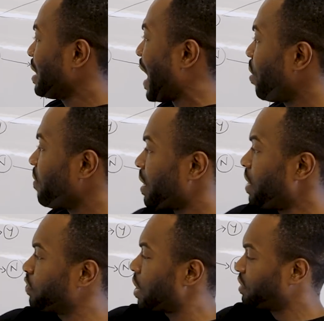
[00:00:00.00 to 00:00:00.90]
However,
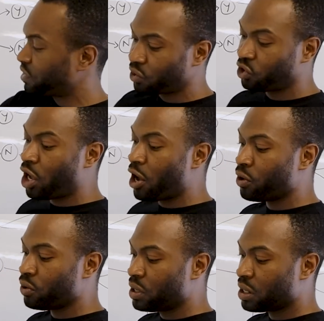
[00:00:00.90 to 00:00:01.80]
if your answer was
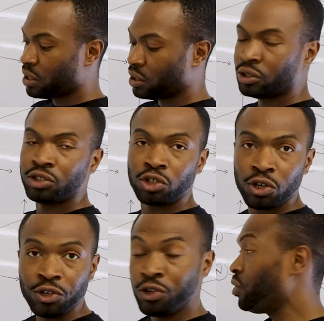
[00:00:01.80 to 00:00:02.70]
no, do
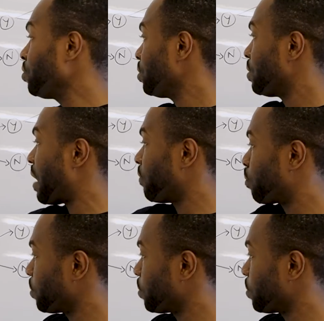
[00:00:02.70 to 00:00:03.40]
you have a